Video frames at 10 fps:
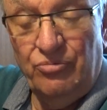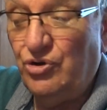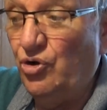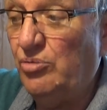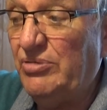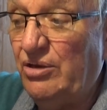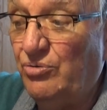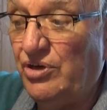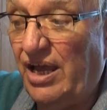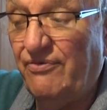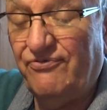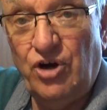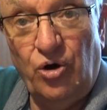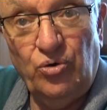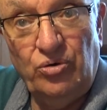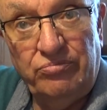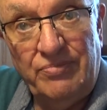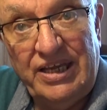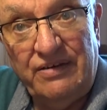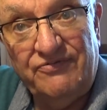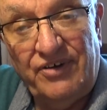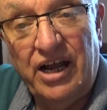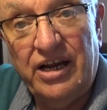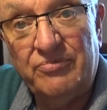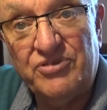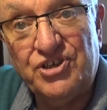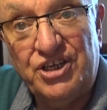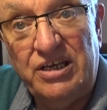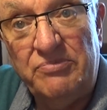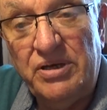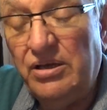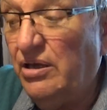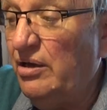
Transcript: normally would have coal making fire and steam